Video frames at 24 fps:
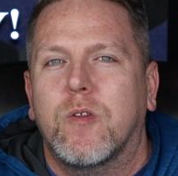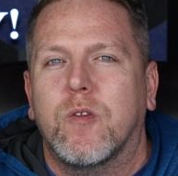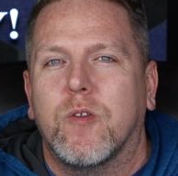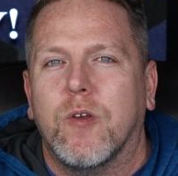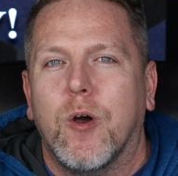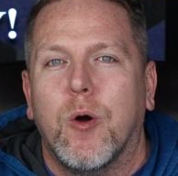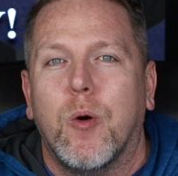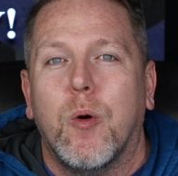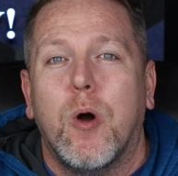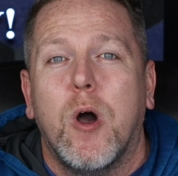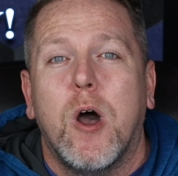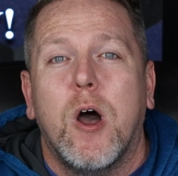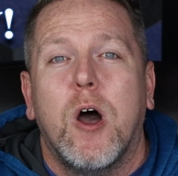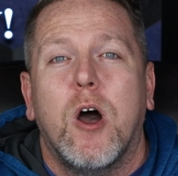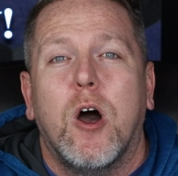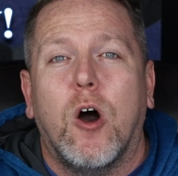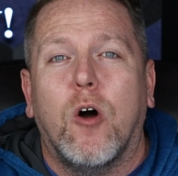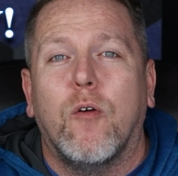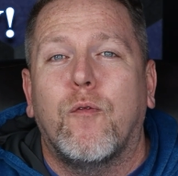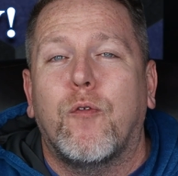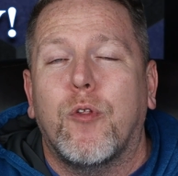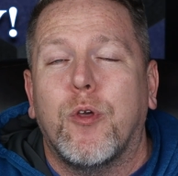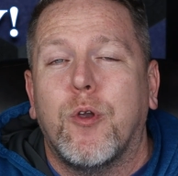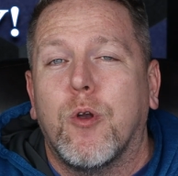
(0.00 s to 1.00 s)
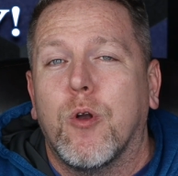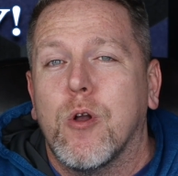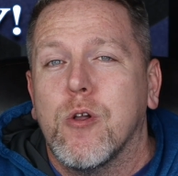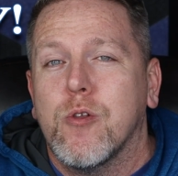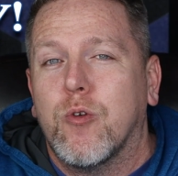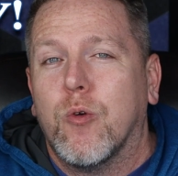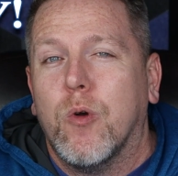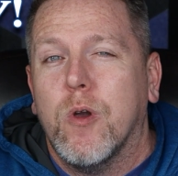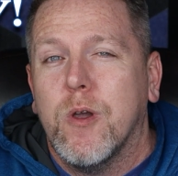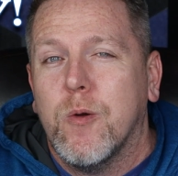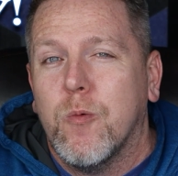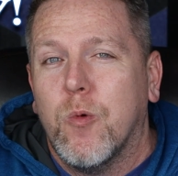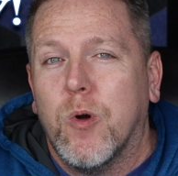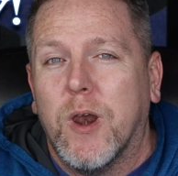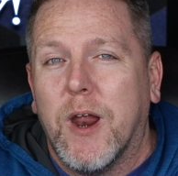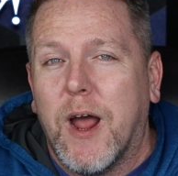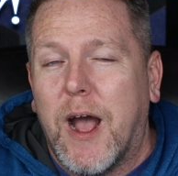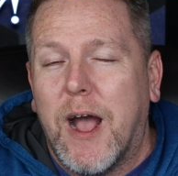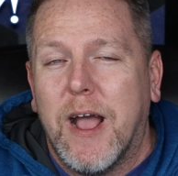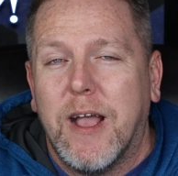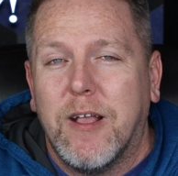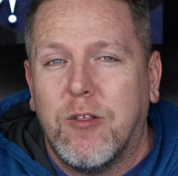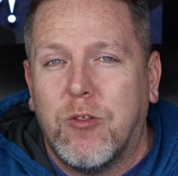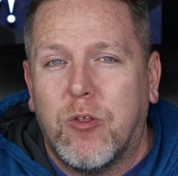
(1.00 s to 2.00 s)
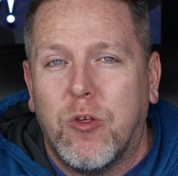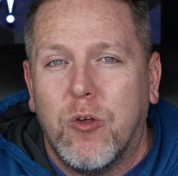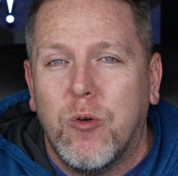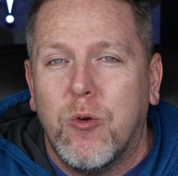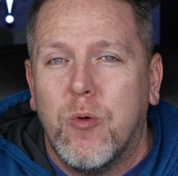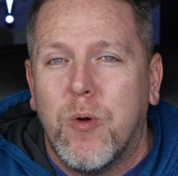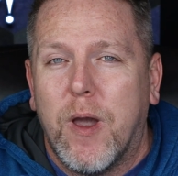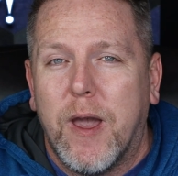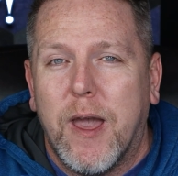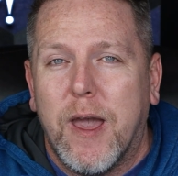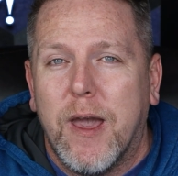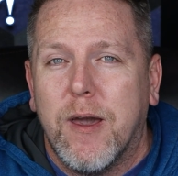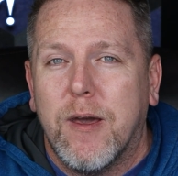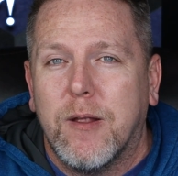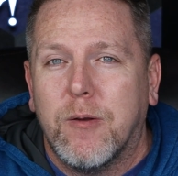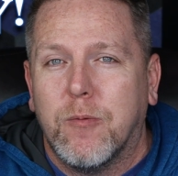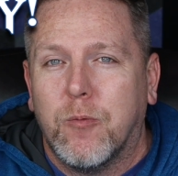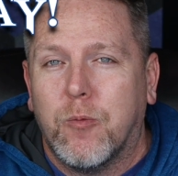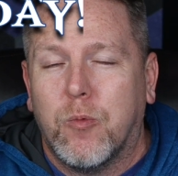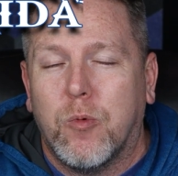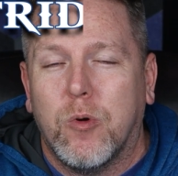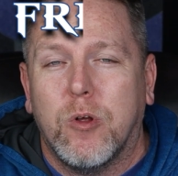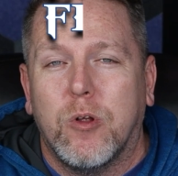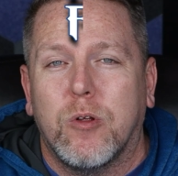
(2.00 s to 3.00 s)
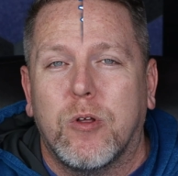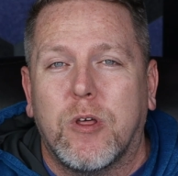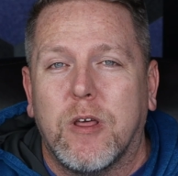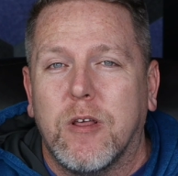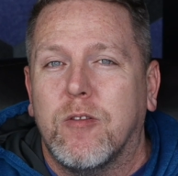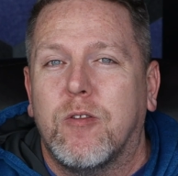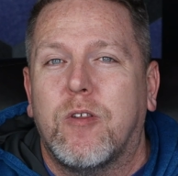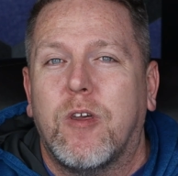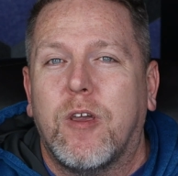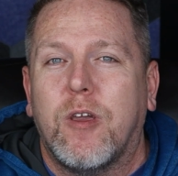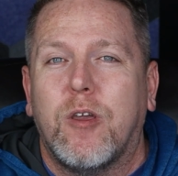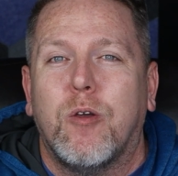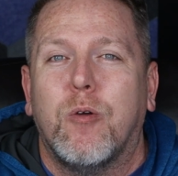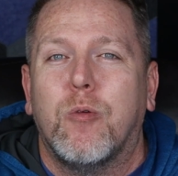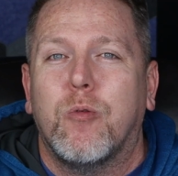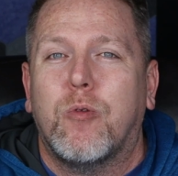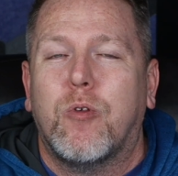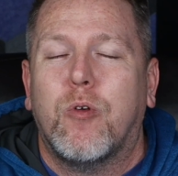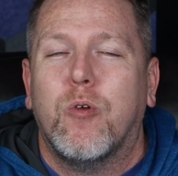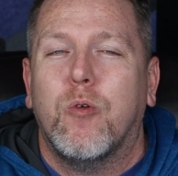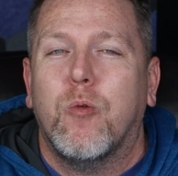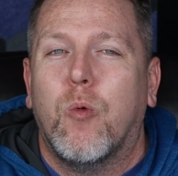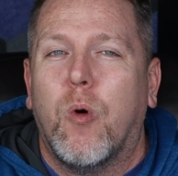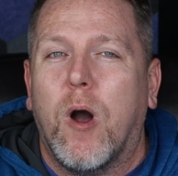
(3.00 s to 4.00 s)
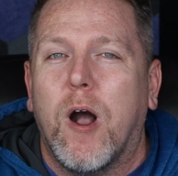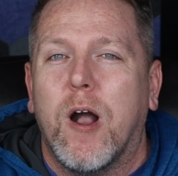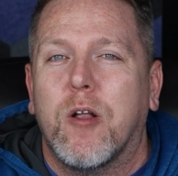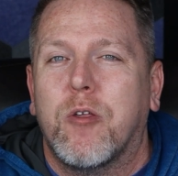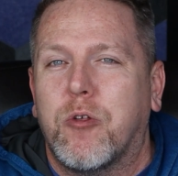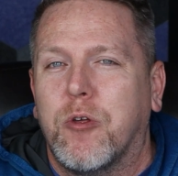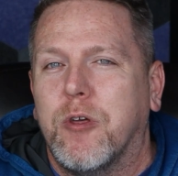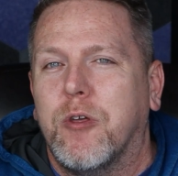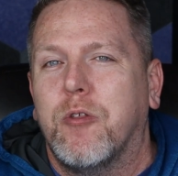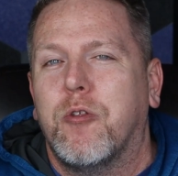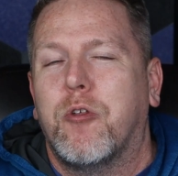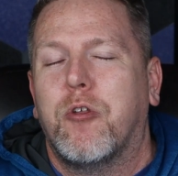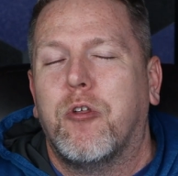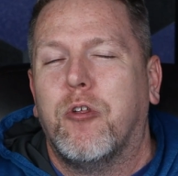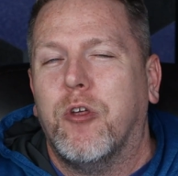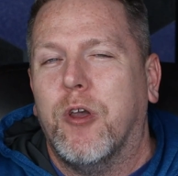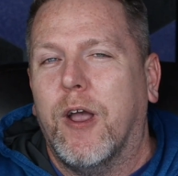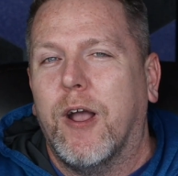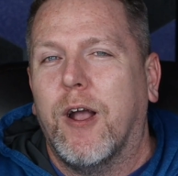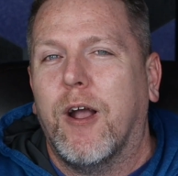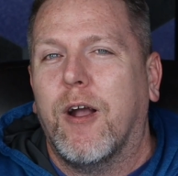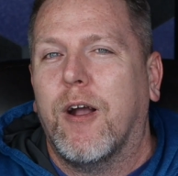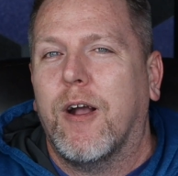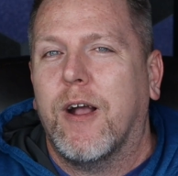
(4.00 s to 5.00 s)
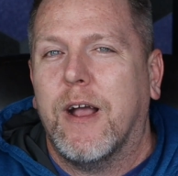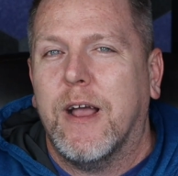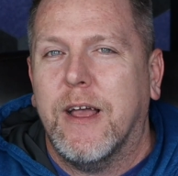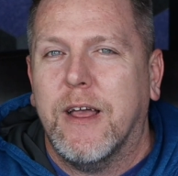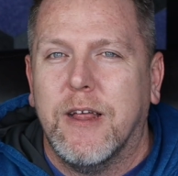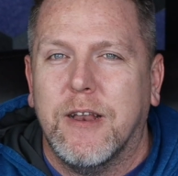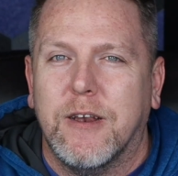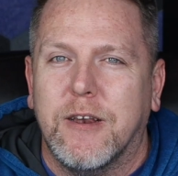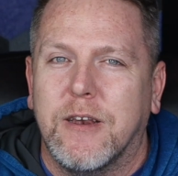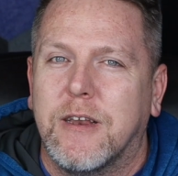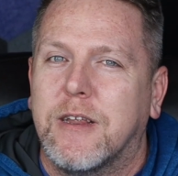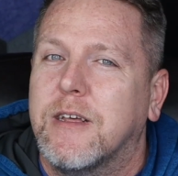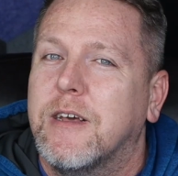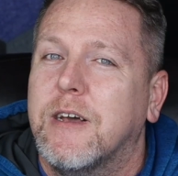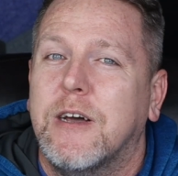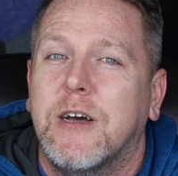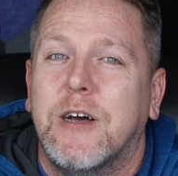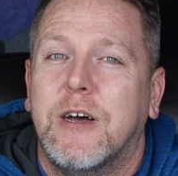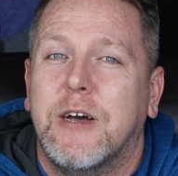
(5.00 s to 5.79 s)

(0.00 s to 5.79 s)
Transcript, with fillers: So hopefully you're enjoying what I do and will continue to watch and share and